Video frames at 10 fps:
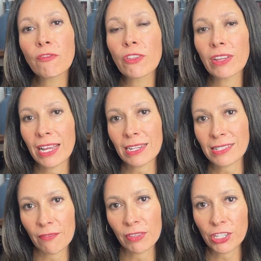for the next
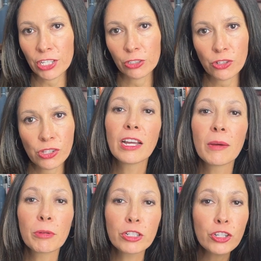7 years.
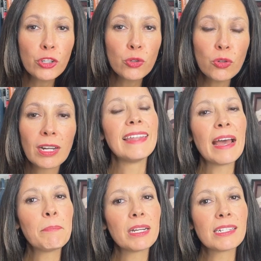Number two,
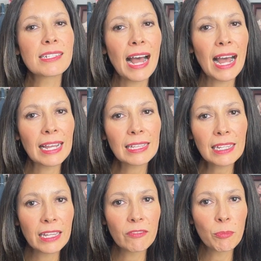Nampa is highly
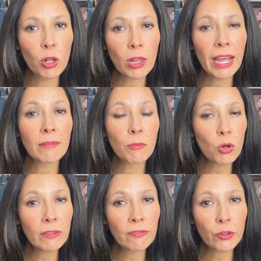livable and
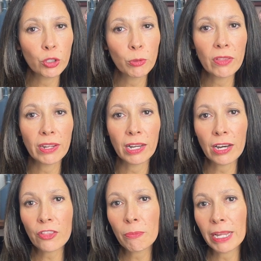more affordable than
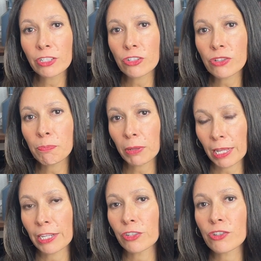other major
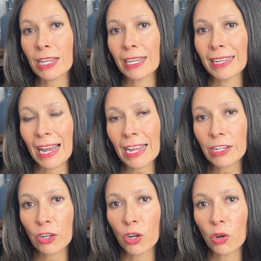players in
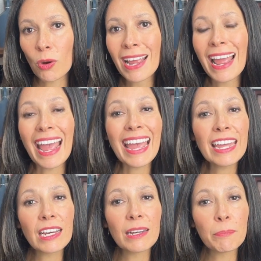Idaho
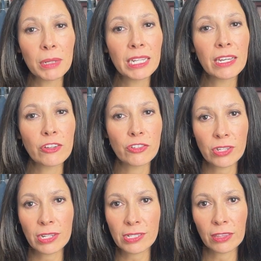and many other
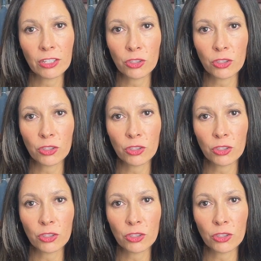cities in the